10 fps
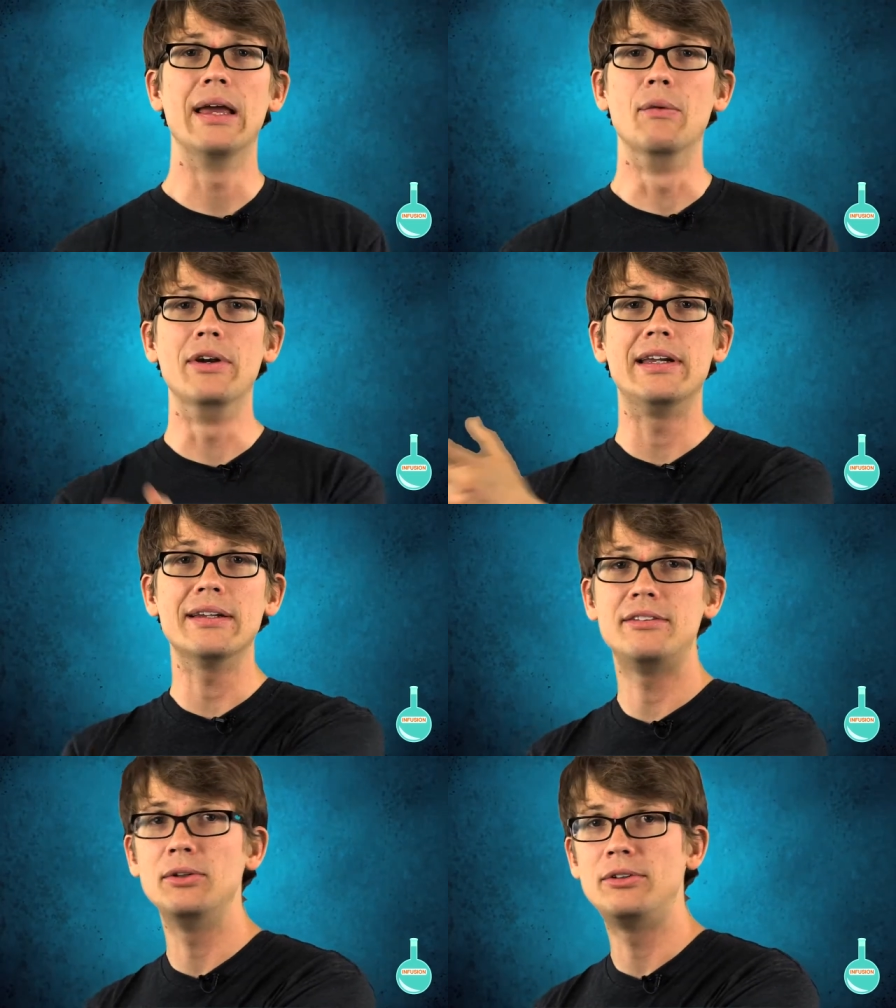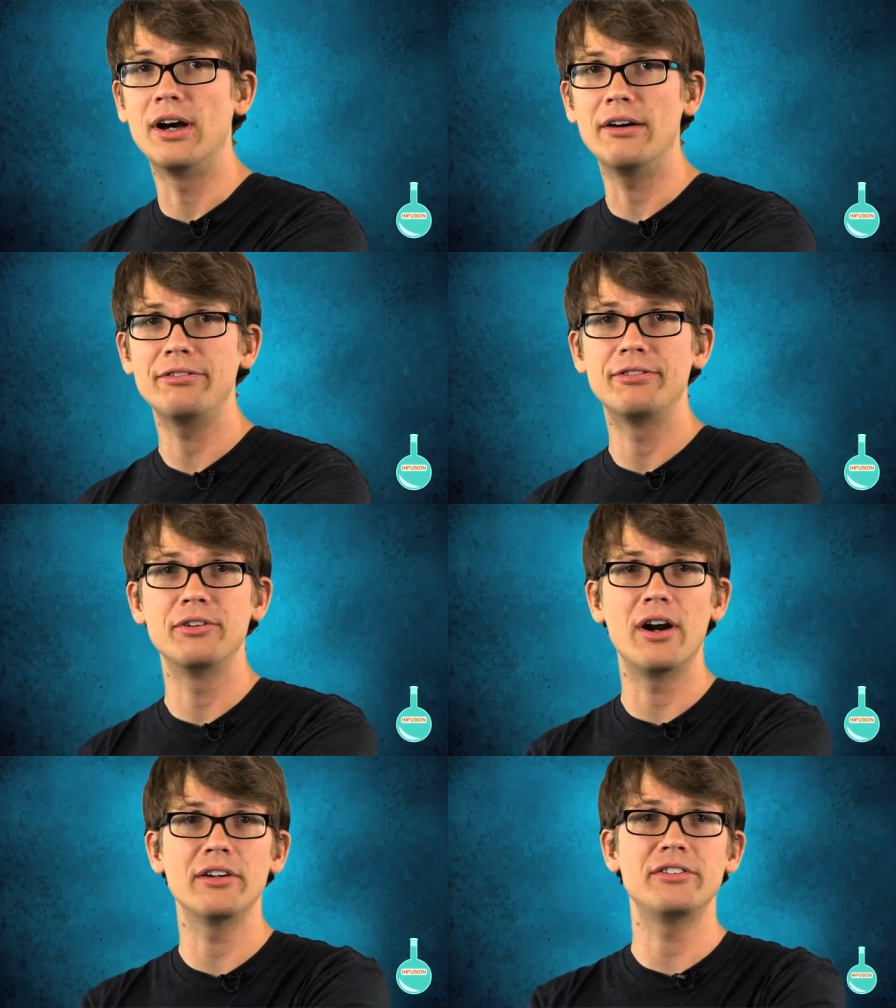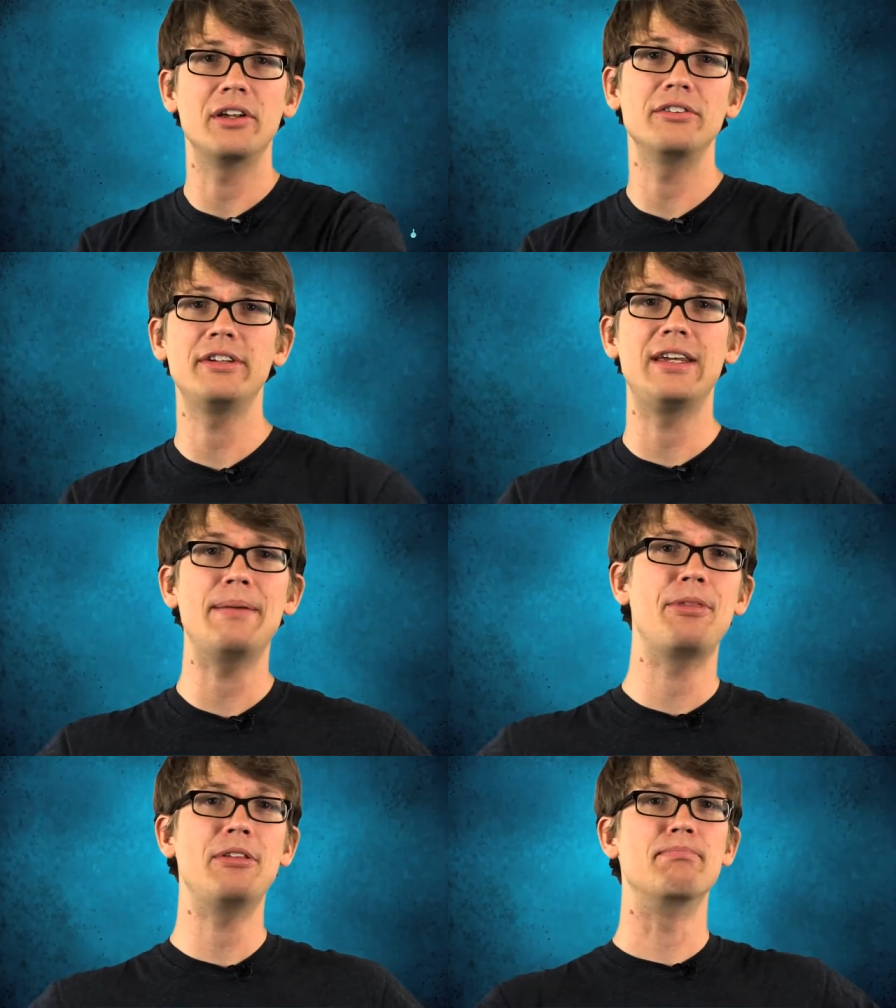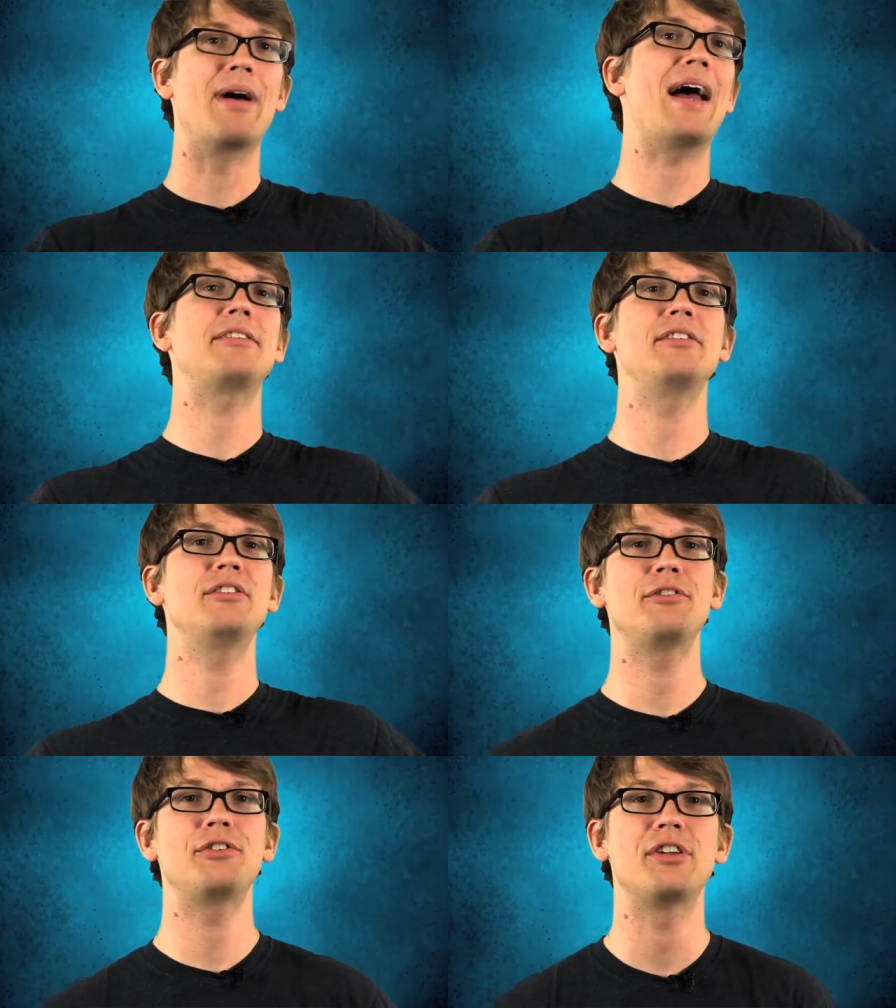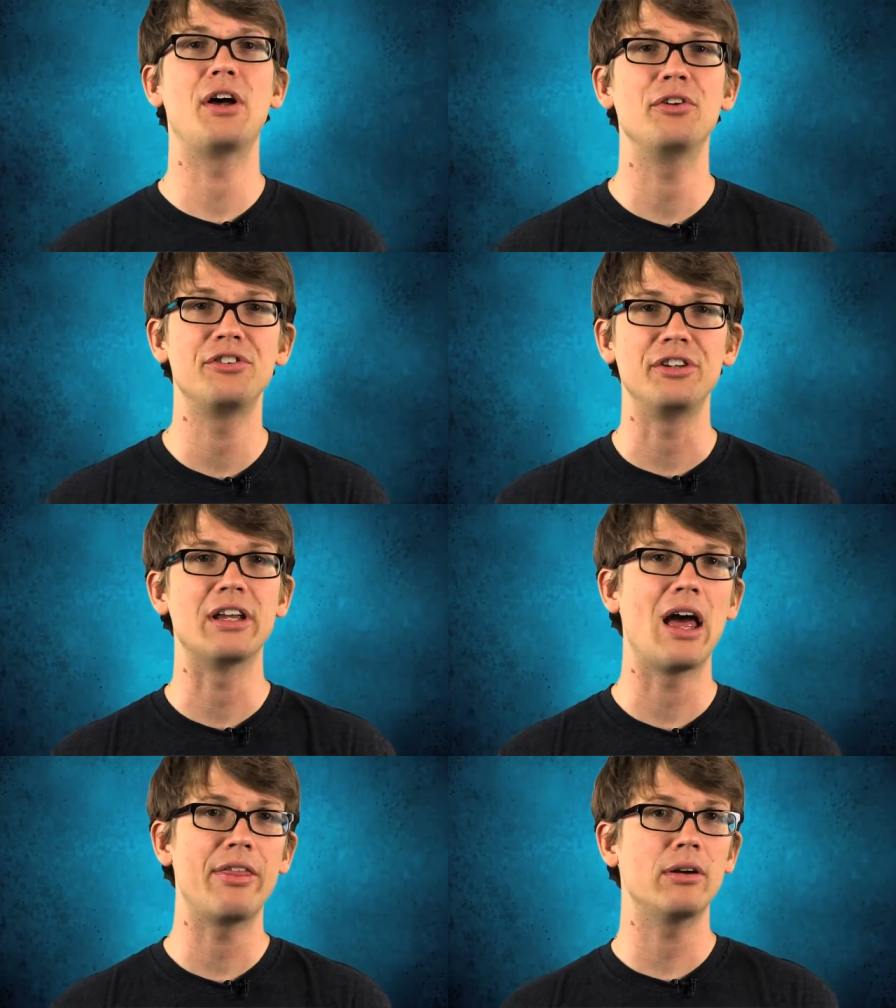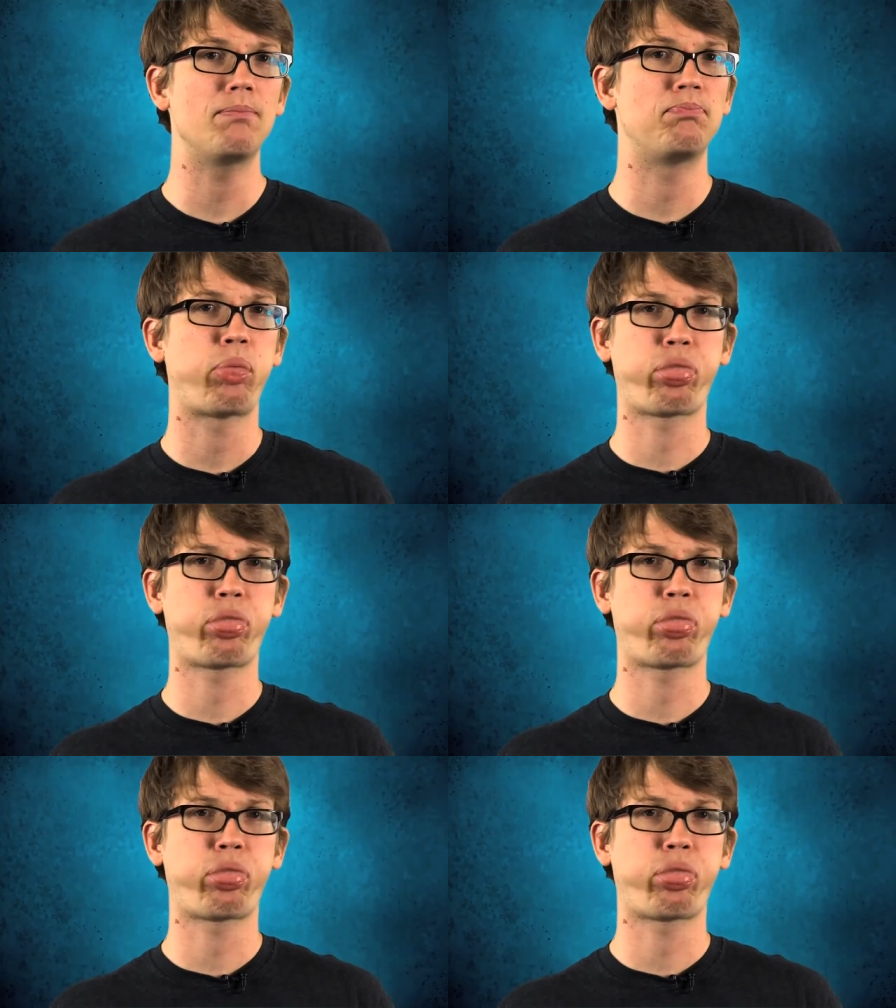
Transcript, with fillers: And when it gets too tough for our cells to keep these masses of cells together,